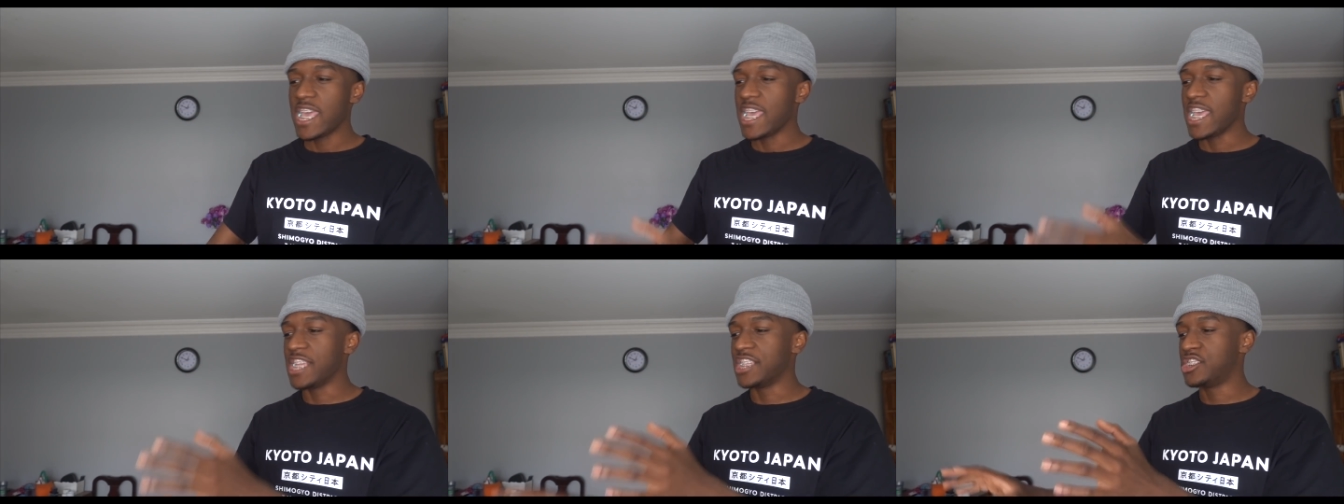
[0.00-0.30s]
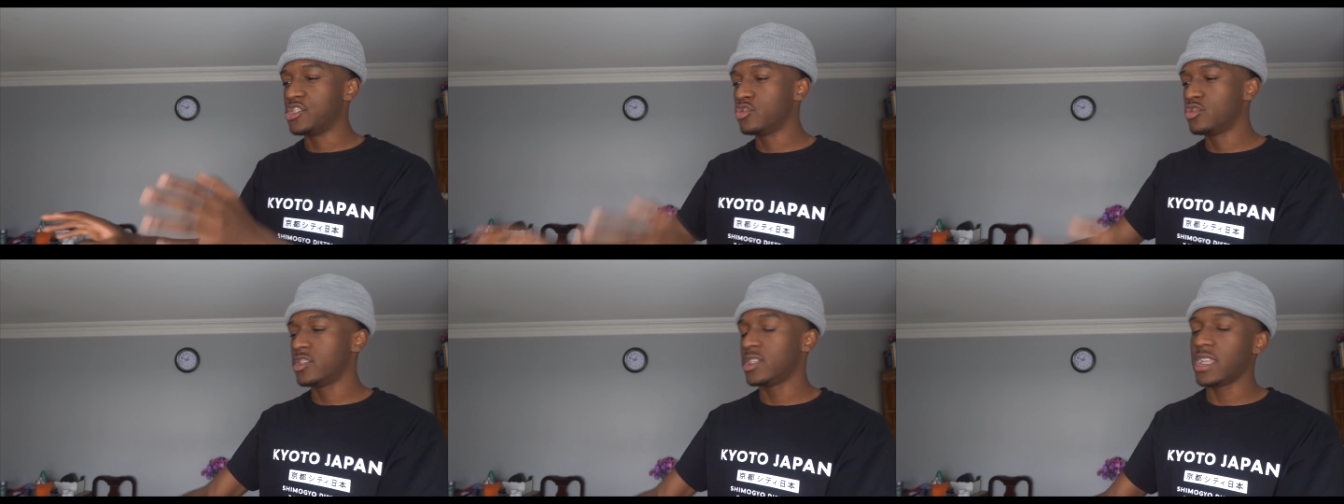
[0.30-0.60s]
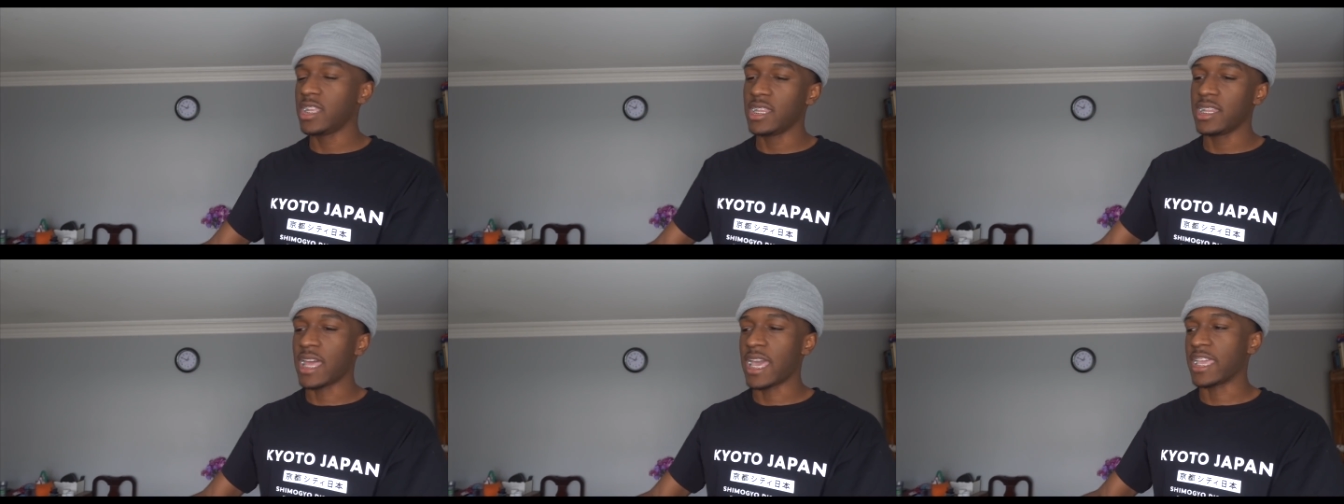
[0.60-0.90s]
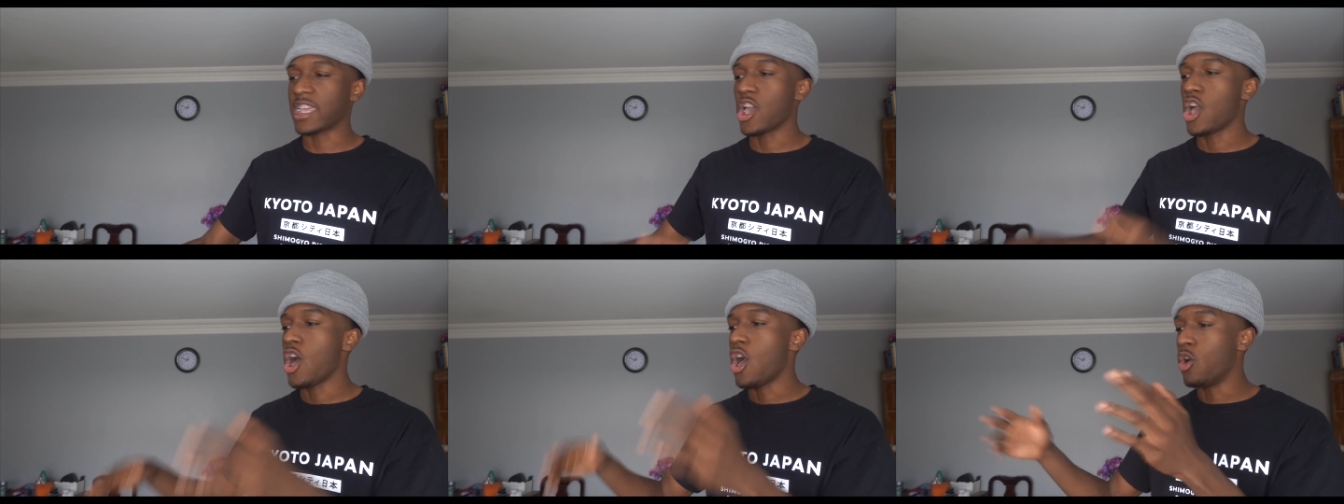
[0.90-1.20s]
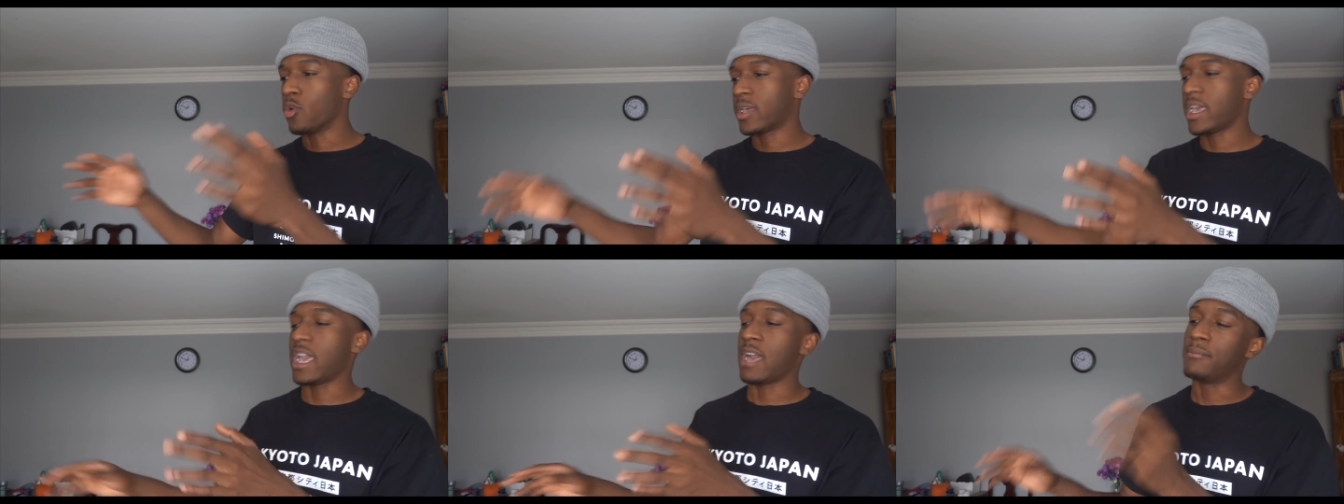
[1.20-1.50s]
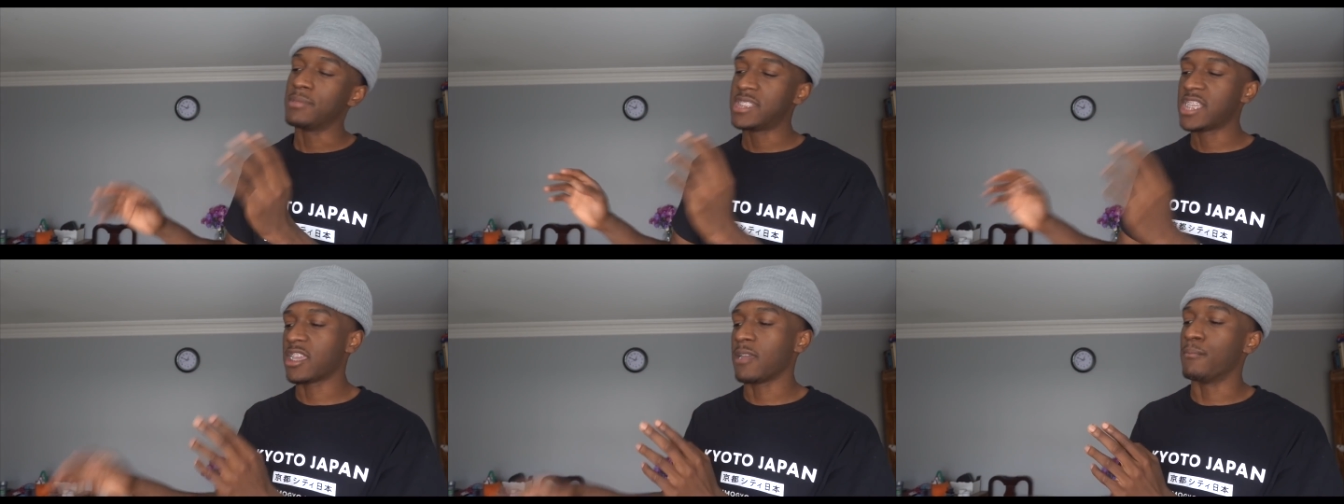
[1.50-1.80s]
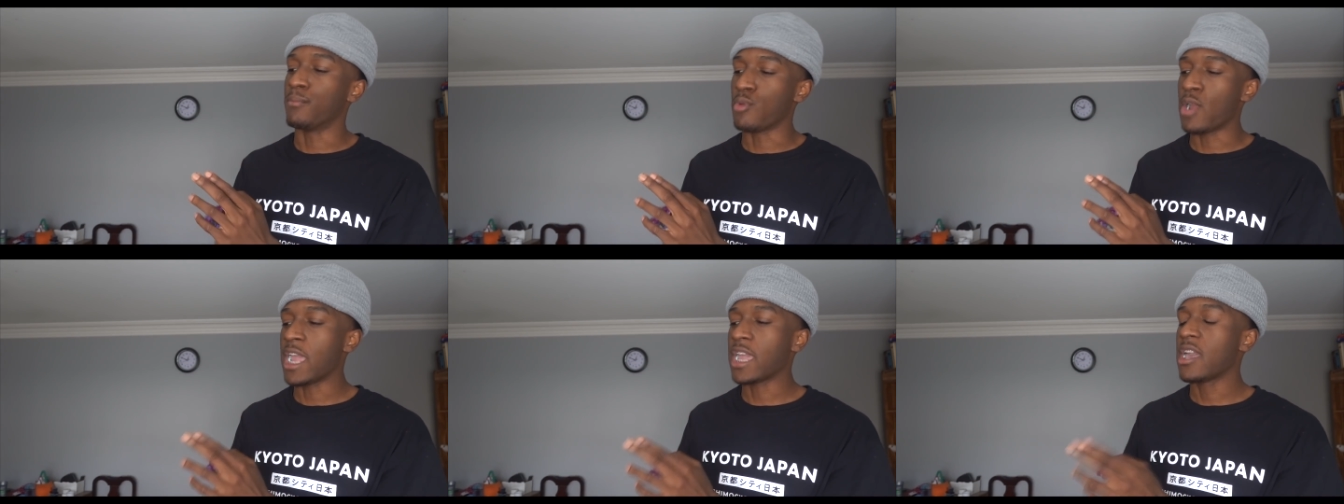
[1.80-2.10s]
it's usually like, okay, I'm gonna take
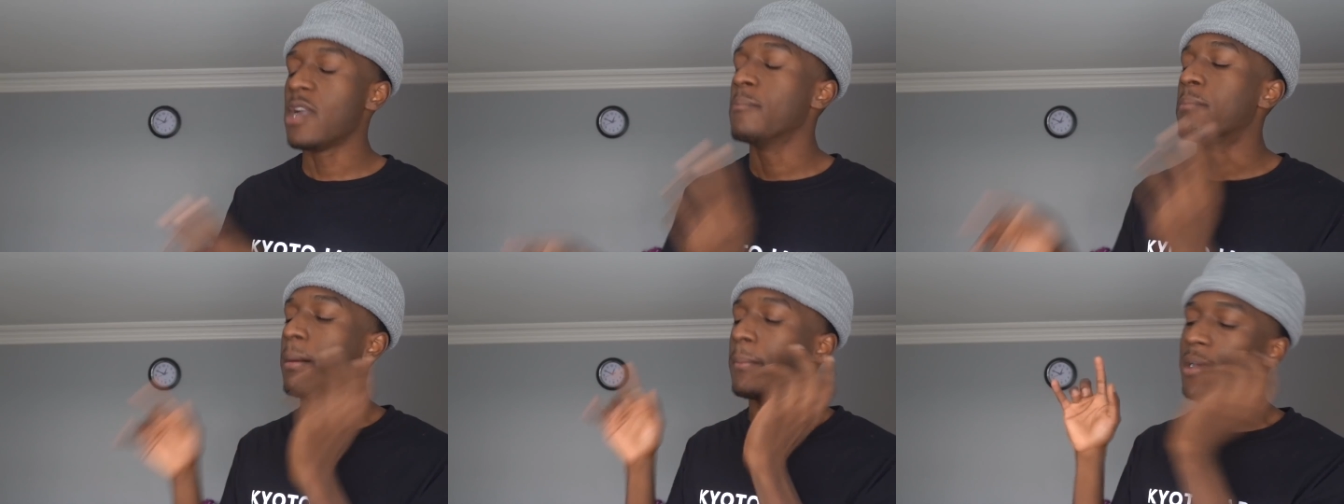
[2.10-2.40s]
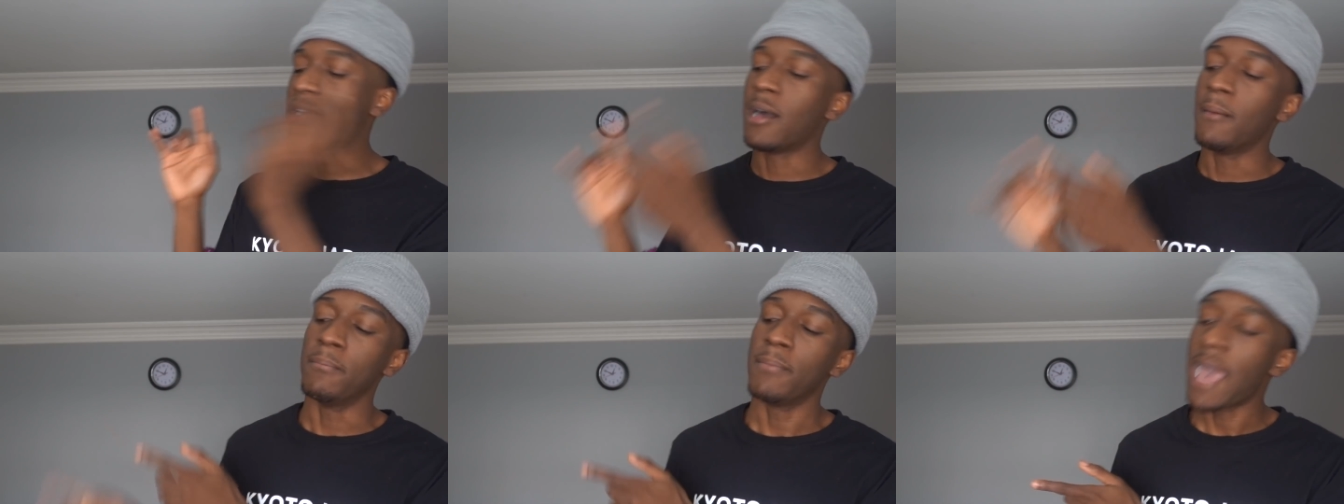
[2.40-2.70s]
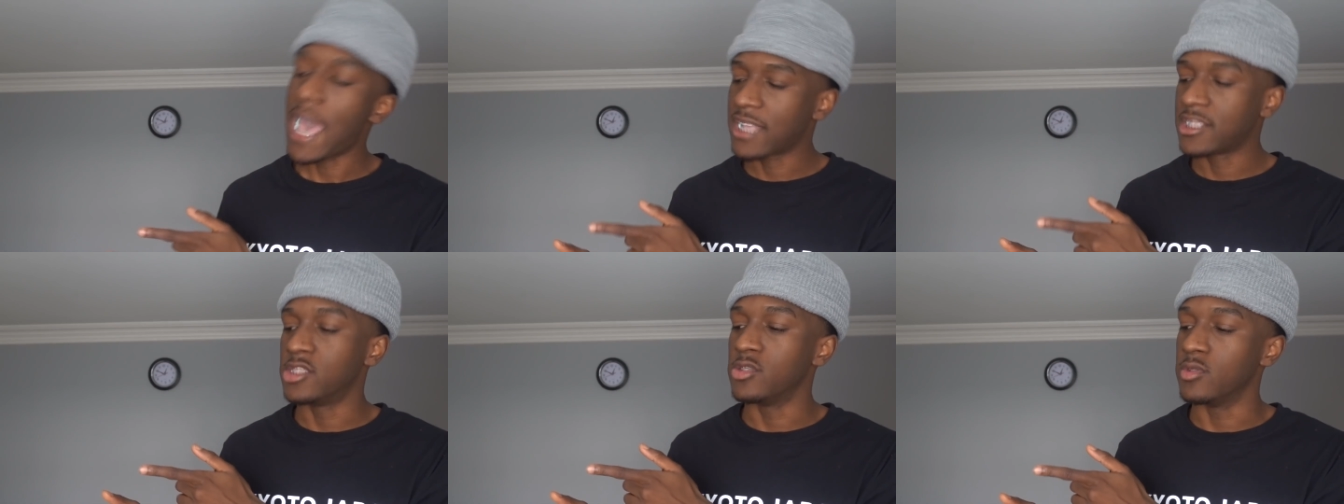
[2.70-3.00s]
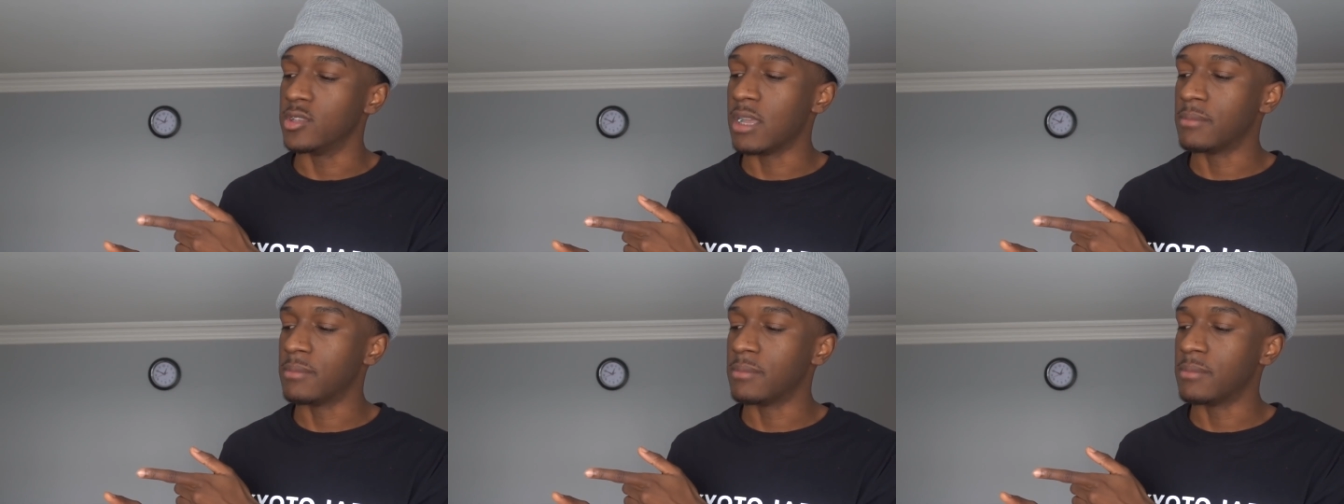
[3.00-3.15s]
a break, but I'm gonna come back to you.